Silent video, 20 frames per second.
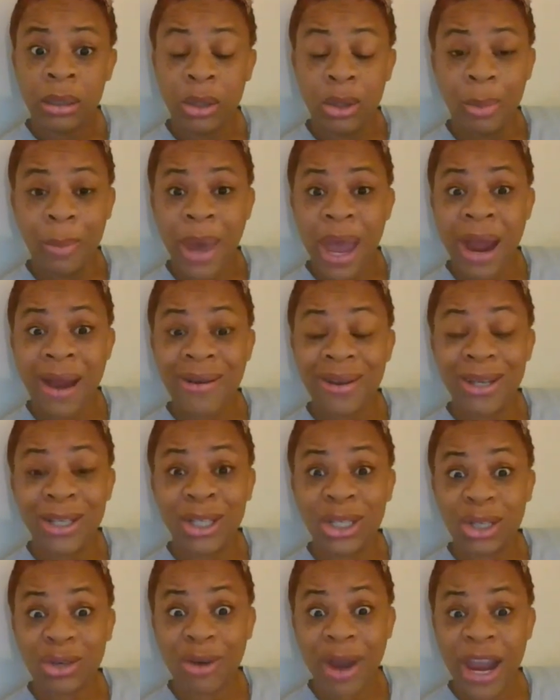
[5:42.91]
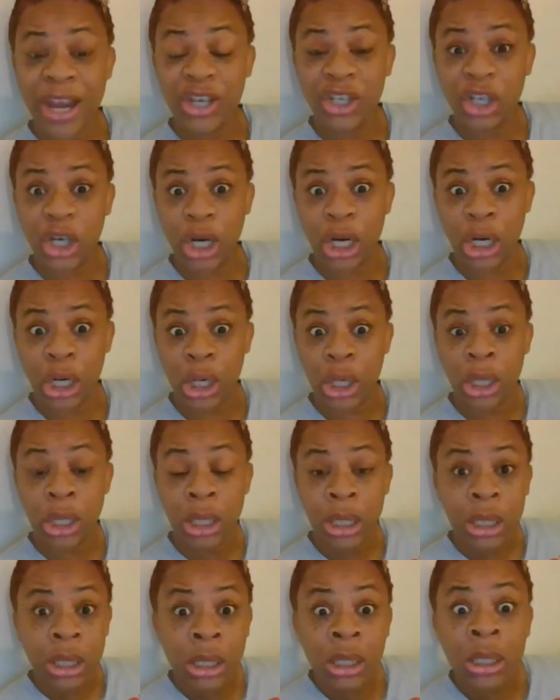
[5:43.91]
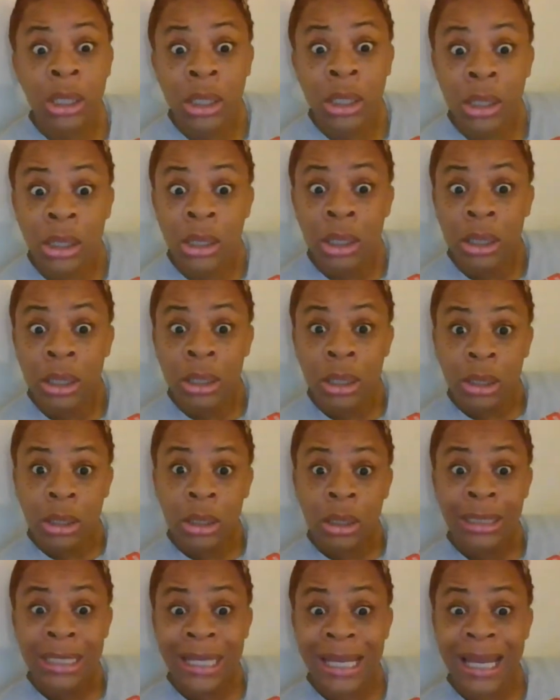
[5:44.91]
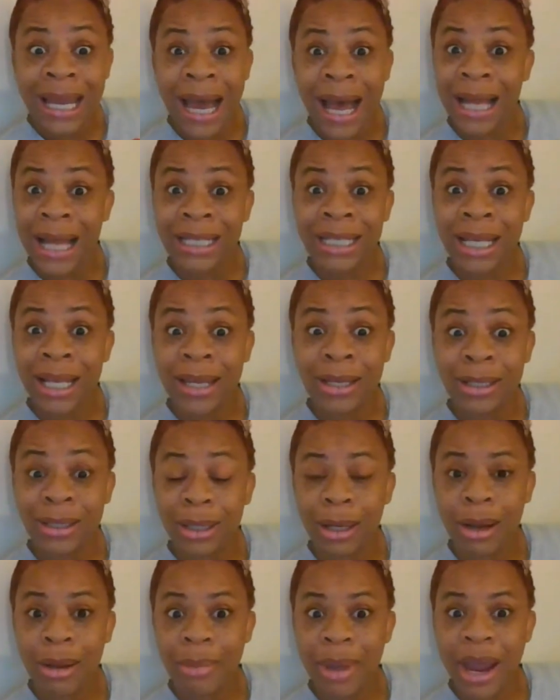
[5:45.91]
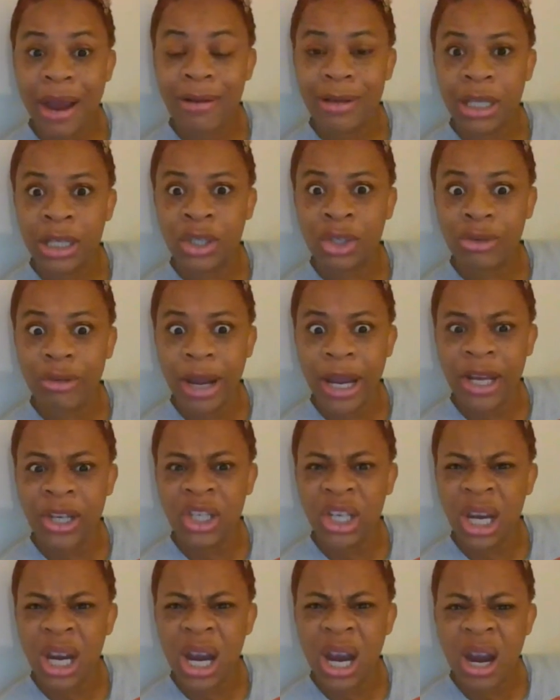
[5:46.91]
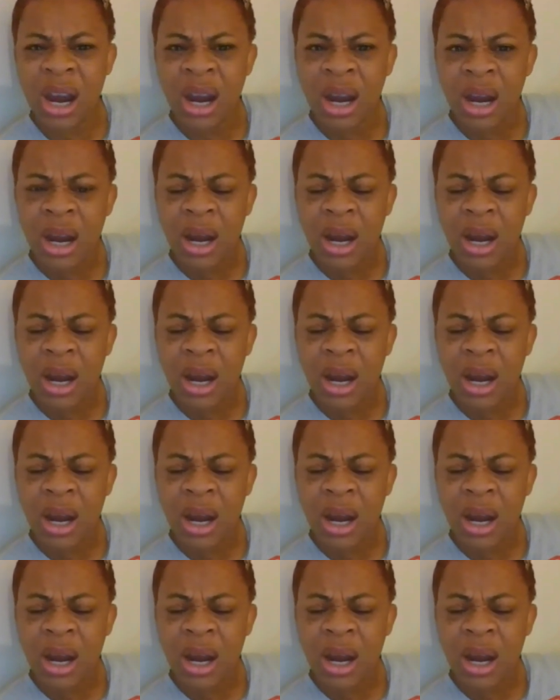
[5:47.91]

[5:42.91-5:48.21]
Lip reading: You married a stranger. Did God tell you to go marry the stranger?